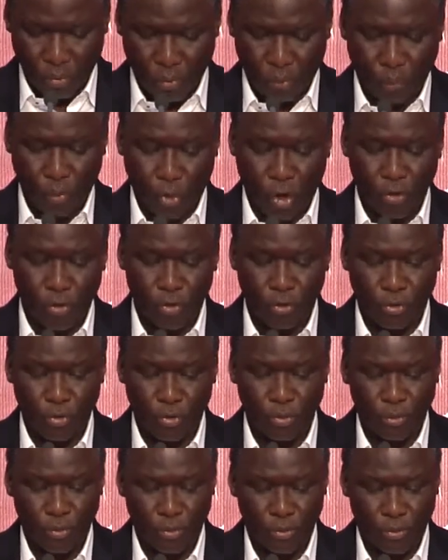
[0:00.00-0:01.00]
Worku,
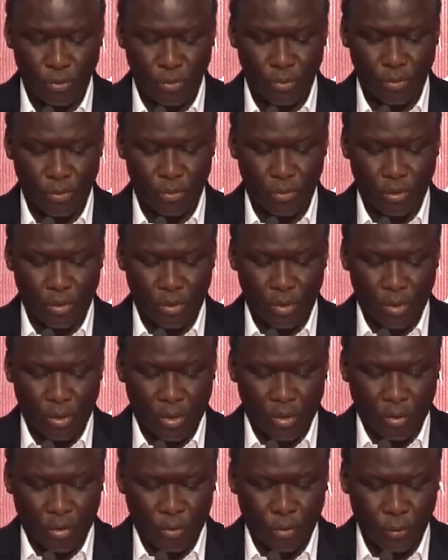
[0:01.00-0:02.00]

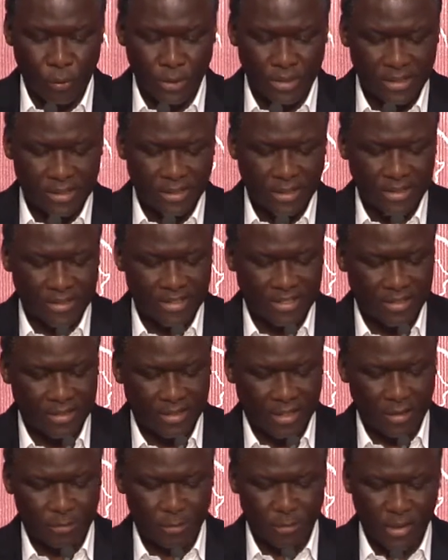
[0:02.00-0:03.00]
who is the
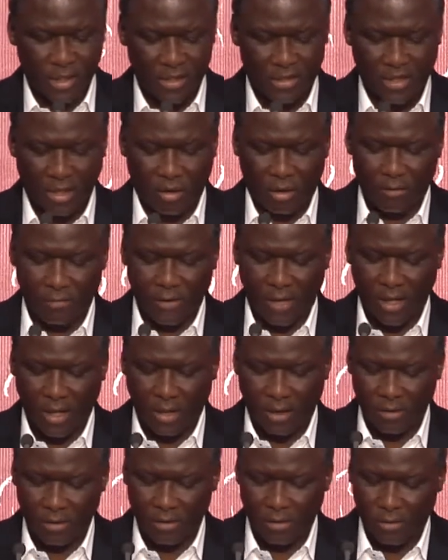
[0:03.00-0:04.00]
State Minister of
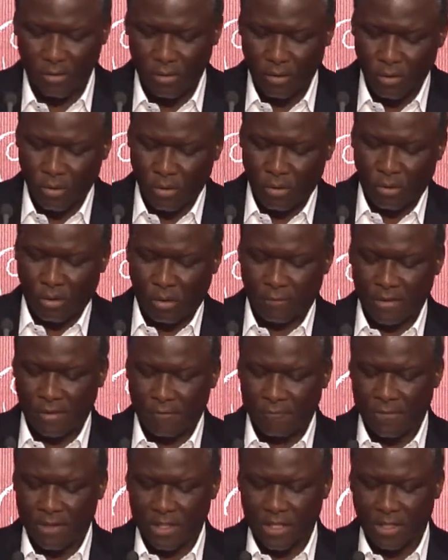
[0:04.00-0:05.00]
Health of the
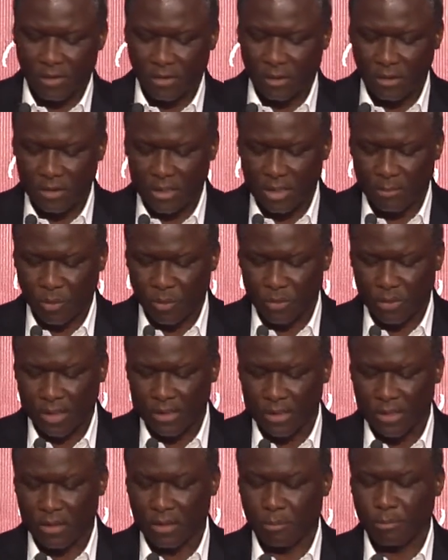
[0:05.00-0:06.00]
Federal
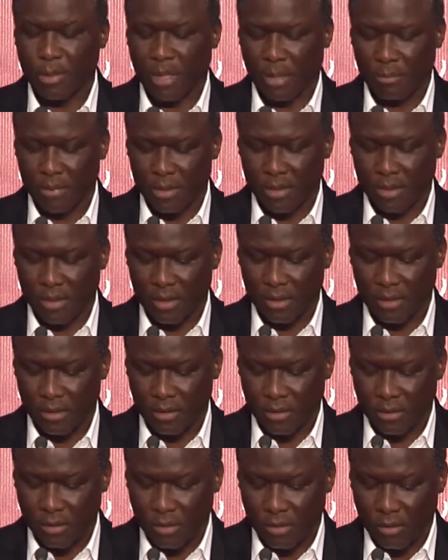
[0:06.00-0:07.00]
Democratic Republic
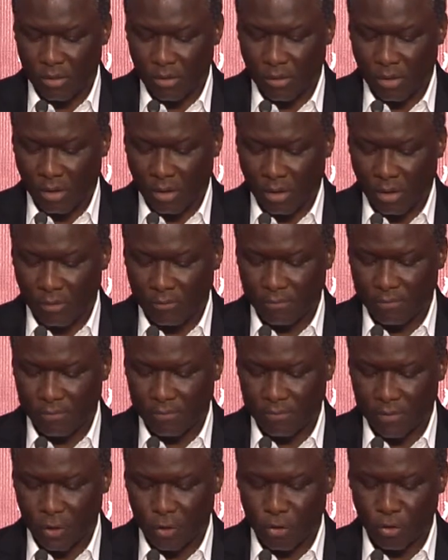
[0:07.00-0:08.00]

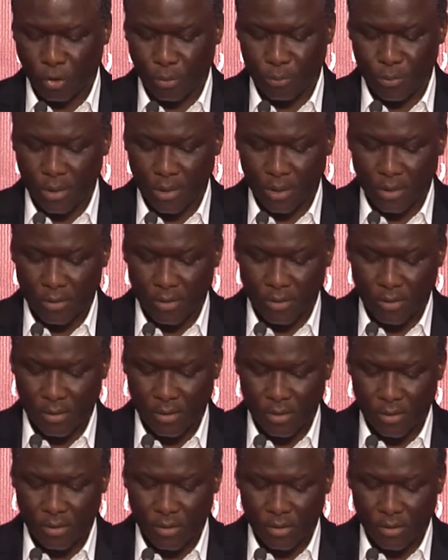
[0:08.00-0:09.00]
of Ethiopia.
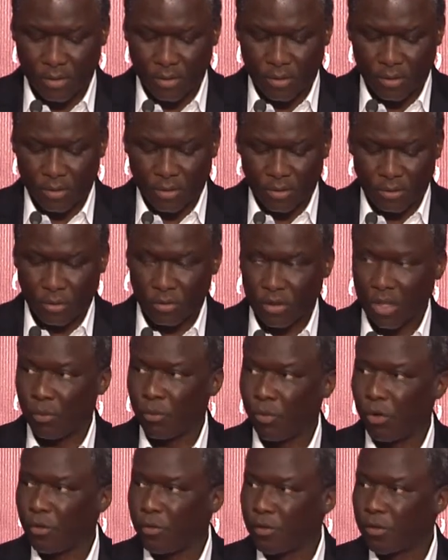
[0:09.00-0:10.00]
Dr.
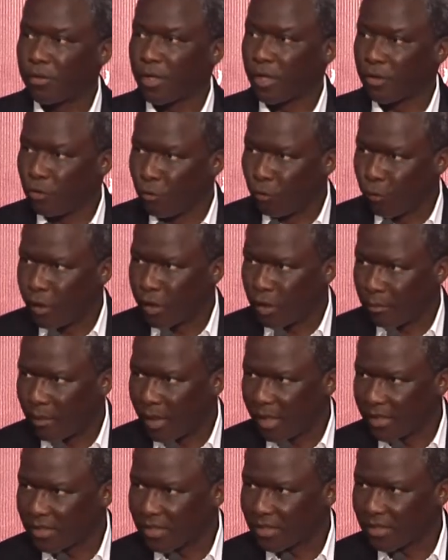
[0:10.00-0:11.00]
Worku, thank you very
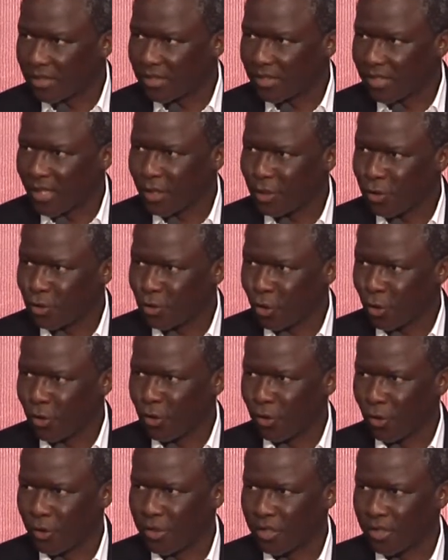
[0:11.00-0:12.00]
much at short
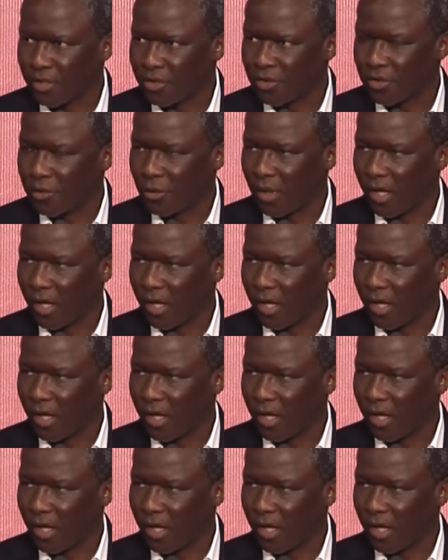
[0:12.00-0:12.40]
notice to